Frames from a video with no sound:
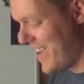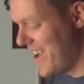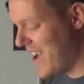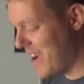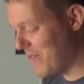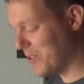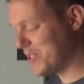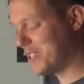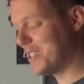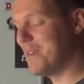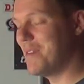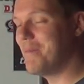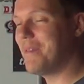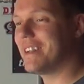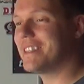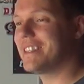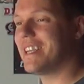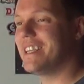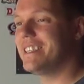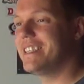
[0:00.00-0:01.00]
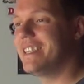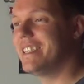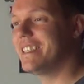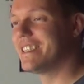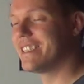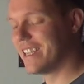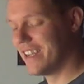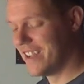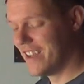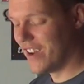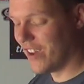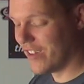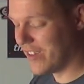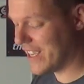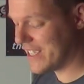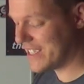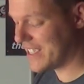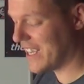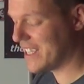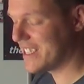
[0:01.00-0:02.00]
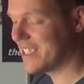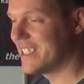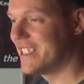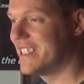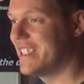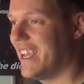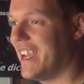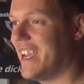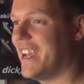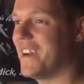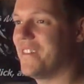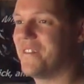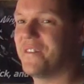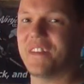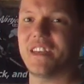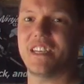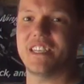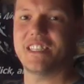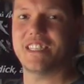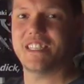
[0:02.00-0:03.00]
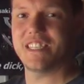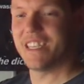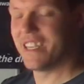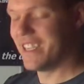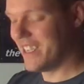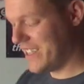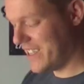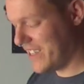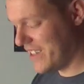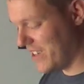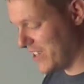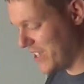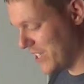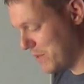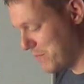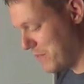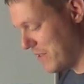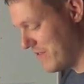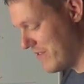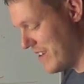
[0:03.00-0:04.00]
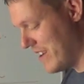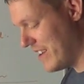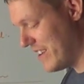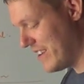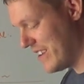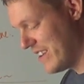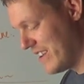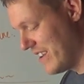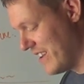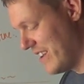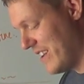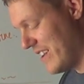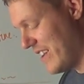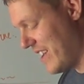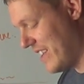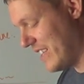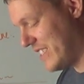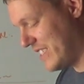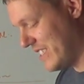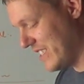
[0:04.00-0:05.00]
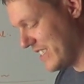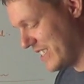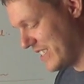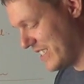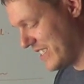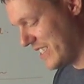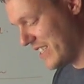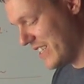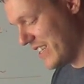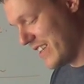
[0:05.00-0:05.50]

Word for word: and what's he mean by 10 years? Unless that's the date of this, you know, has been written. It's just.